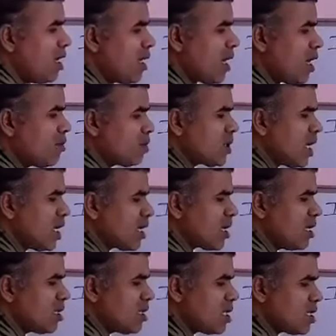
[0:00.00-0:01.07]
M shell
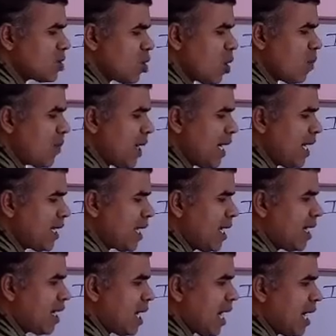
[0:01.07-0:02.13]
consists of
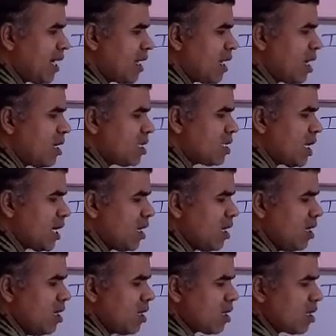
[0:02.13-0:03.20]
18 and L
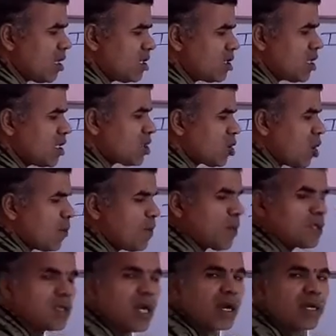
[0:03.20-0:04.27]
shell consists
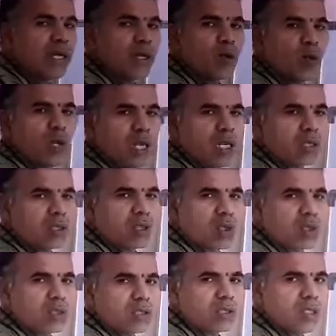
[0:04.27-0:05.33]
of 32
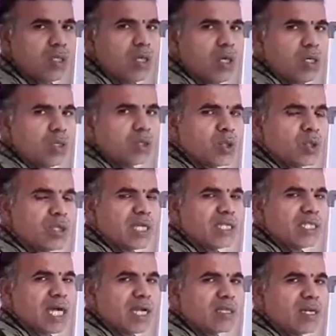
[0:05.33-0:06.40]
electrons. So
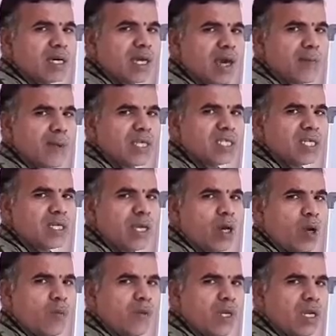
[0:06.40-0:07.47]
these are the capacity
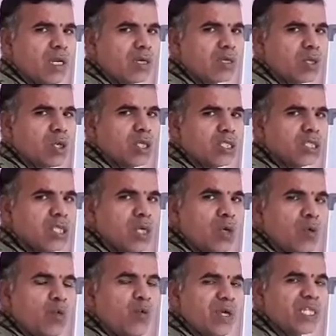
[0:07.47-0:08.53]
of electrons
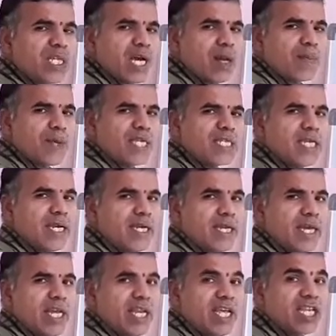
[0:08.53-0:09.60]
which are present
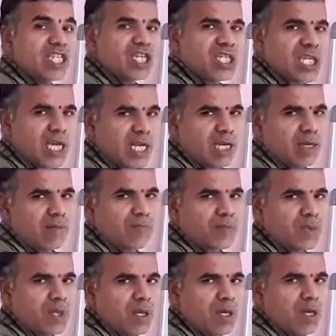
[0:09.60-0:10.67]
in each
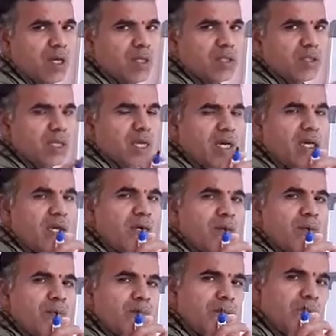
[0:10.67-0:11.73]
shell. The
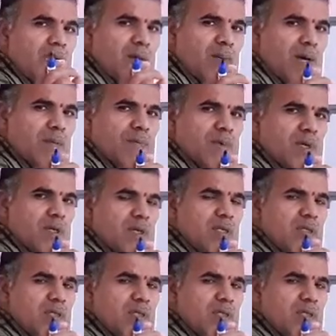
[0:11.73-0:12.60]
minimum